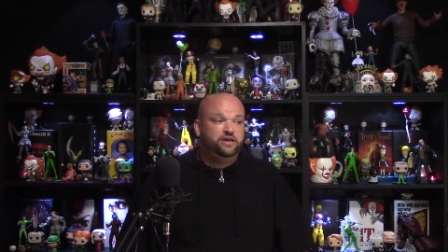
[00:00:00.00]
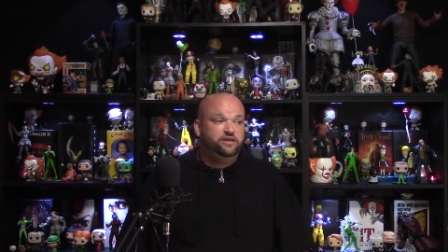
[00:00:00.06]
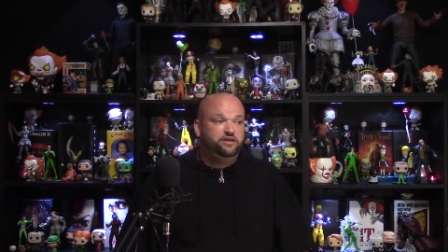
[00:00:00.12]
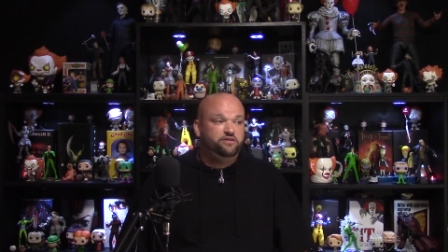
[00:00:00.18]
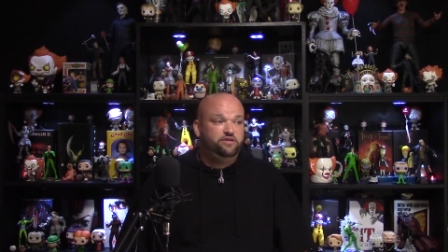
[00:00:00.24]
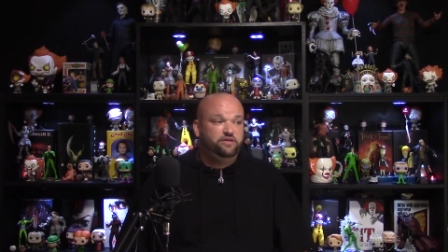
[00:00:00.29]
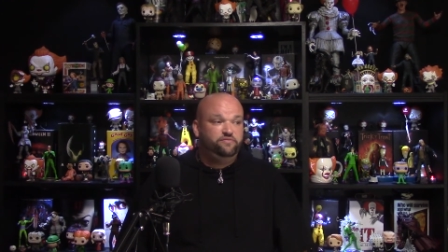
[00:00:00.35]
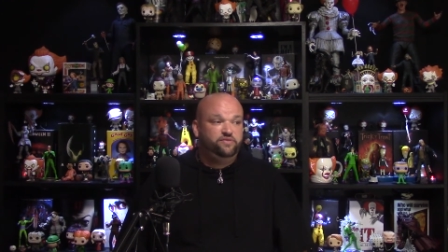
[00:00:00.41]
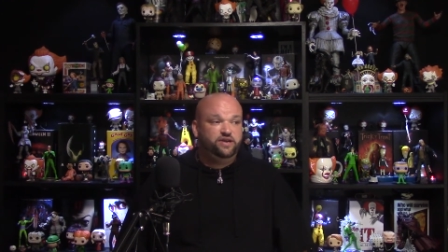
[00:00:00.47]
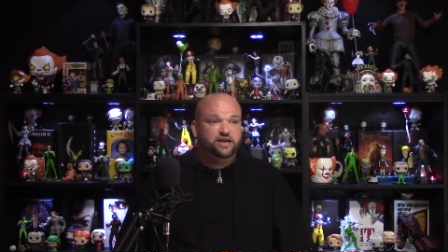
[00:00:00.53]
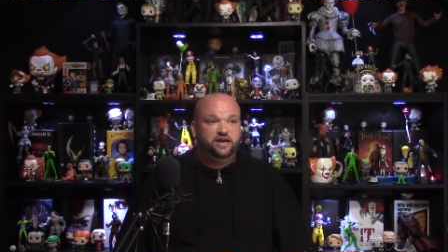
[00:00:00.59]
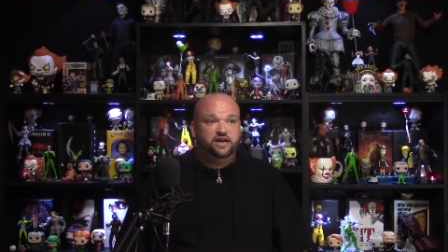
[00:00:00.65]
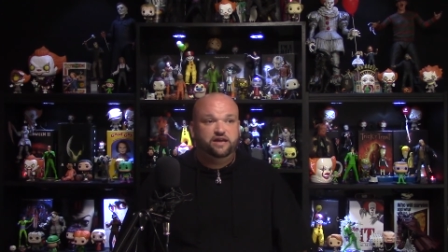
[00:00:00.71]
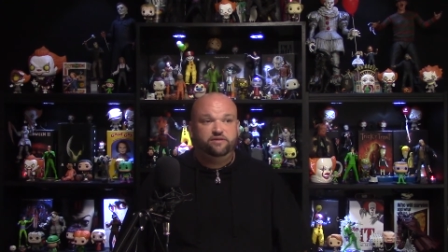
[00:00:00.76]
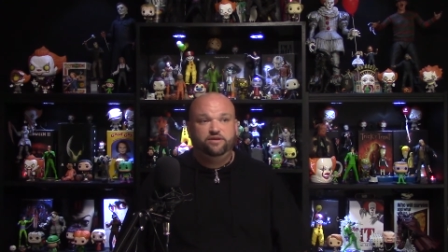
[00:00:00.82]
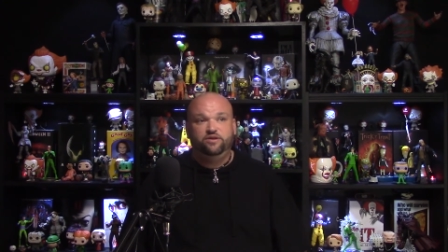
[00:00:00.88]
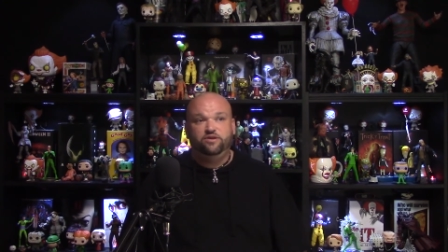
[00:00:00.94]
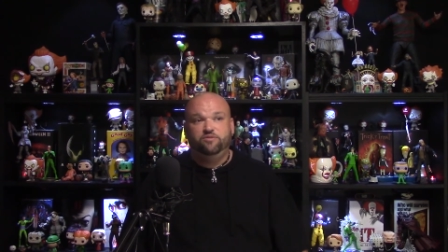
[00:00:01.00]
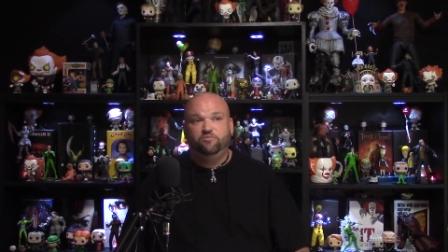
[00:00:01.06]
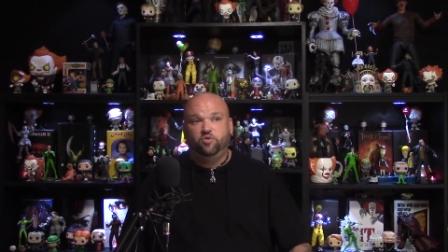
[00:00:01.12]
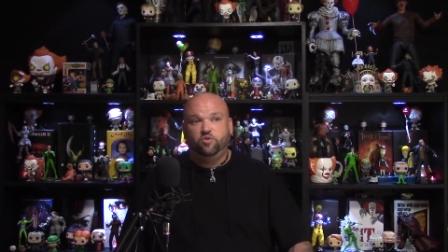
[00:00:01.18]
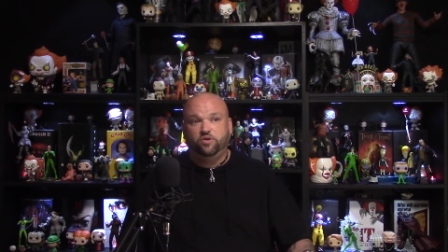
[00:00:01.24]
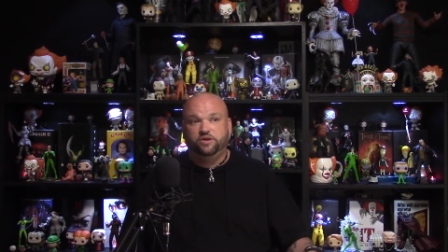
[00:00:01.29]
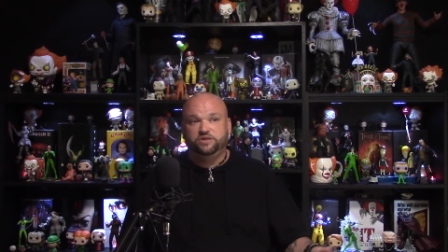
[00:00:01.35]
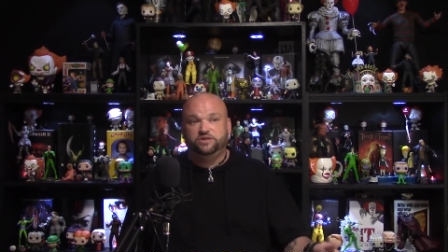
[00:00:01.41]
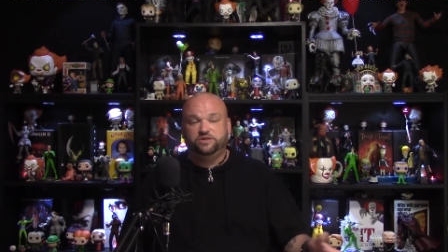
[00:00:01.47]
and you even got, you know,
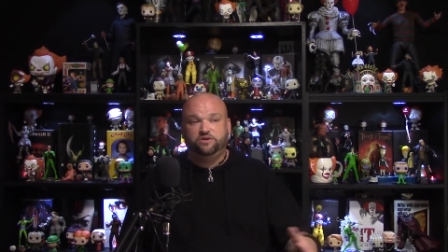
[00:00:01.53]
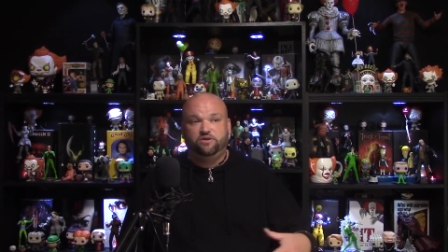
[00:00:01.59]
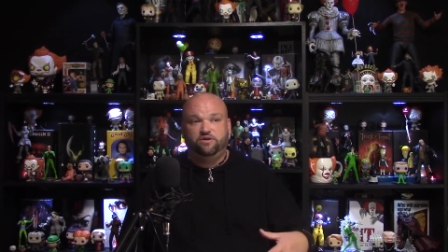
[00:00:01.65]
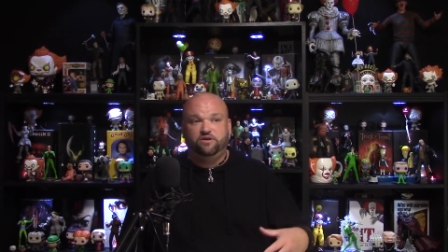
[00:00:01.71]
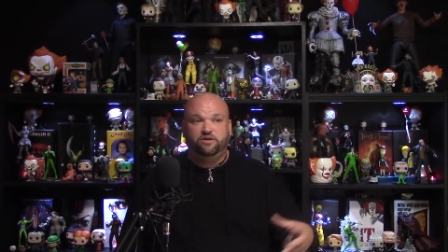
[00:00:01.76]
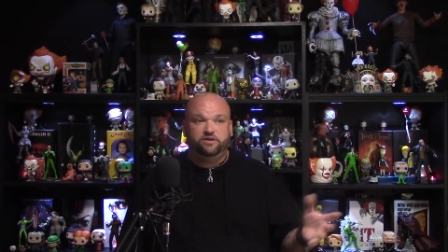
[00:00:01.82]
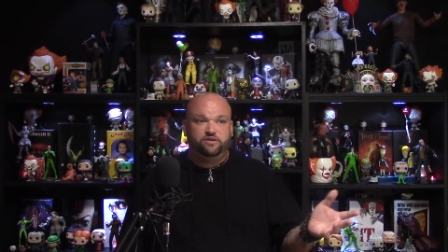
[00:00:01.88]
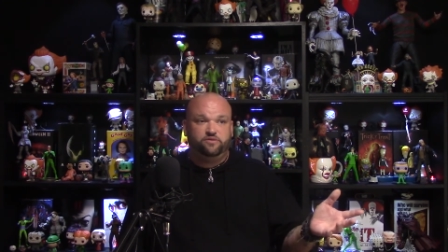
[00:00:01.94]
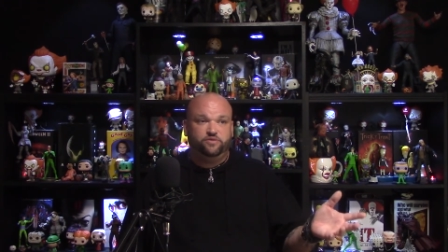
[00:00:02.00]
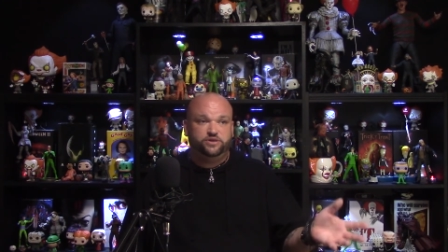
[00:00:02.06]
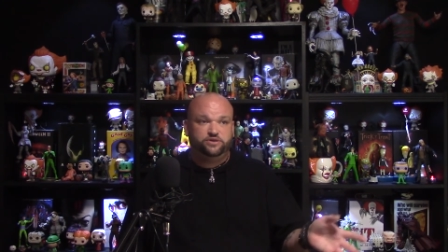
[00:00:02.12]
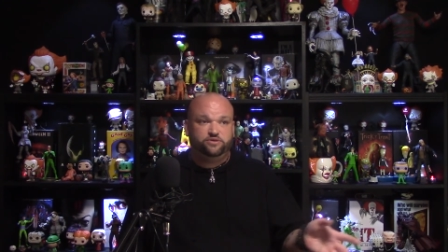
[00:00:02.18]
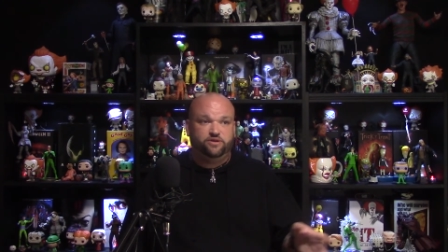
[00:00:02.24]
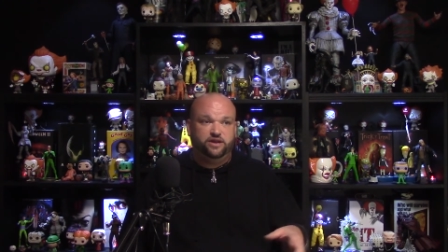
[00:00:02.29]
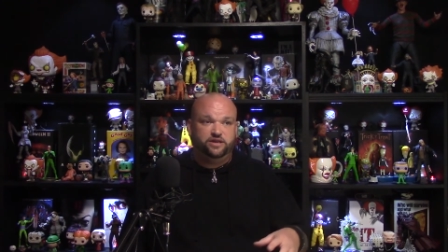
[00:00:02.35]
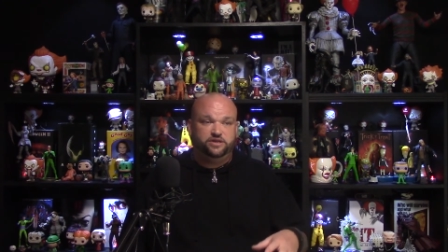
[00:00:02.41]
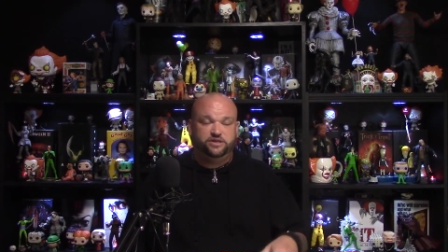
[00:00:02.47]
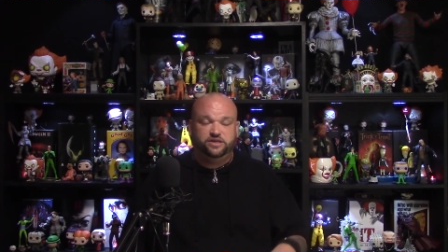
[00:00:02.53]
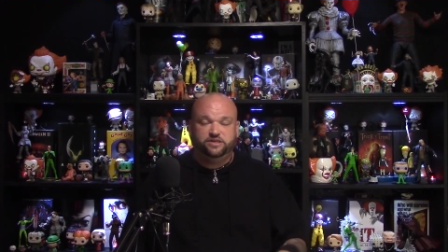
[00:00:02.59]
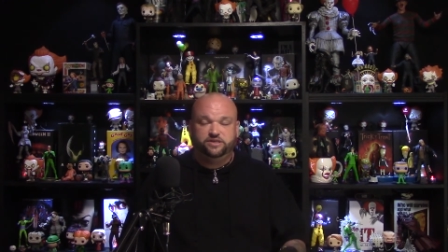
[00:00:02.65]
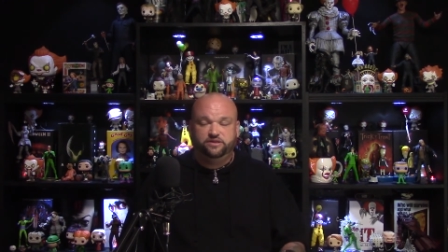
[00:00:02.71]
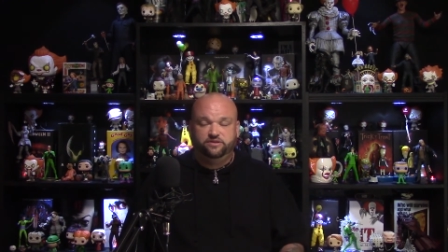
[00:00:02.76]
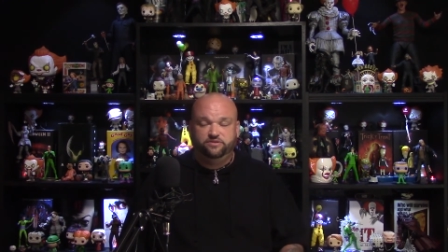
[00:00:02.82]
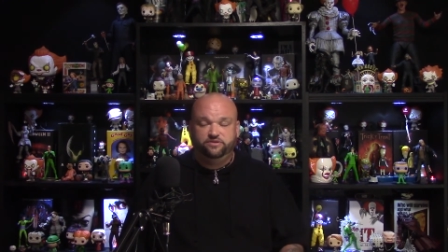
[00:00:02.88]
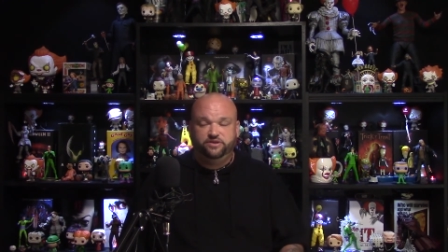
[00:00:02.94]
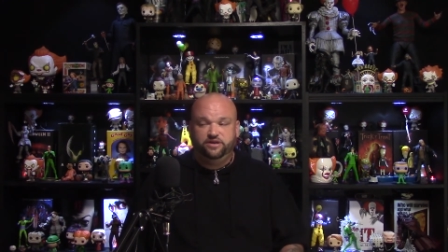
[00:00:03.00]
Morgan Stark, which granted she's
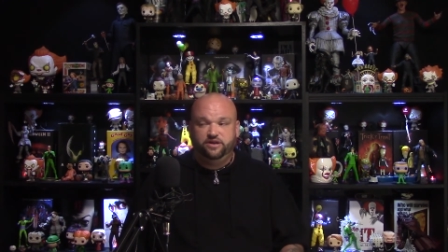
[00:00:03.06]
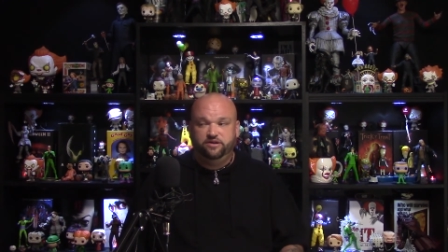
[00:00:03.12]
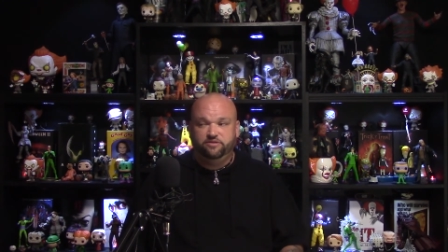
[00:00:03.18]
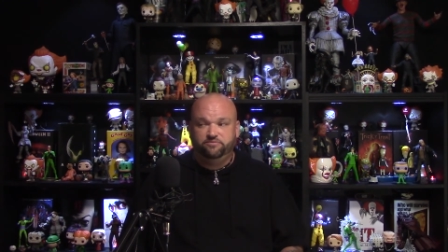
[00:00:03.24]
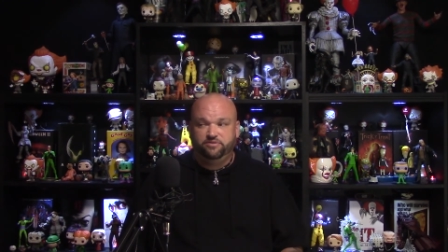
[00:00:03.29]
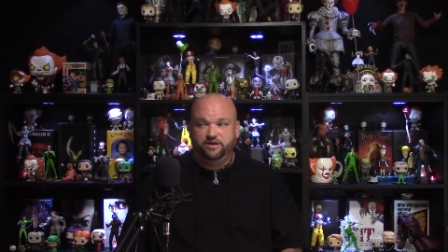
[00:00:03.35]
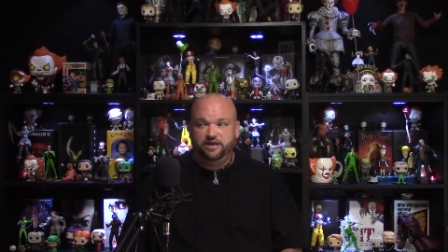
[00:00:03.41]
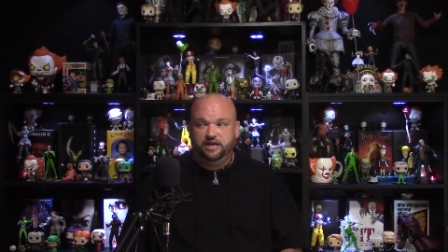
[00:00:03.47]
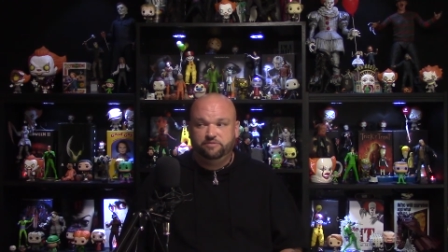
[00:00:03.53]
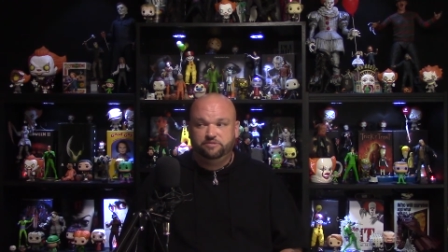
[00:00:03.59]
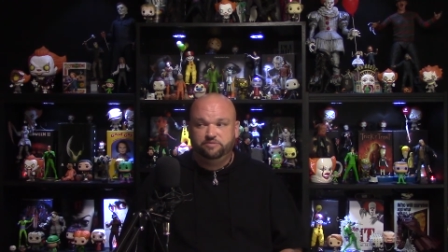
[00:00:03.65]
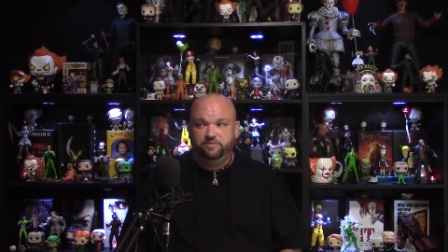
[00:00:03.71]
a little young perhaps,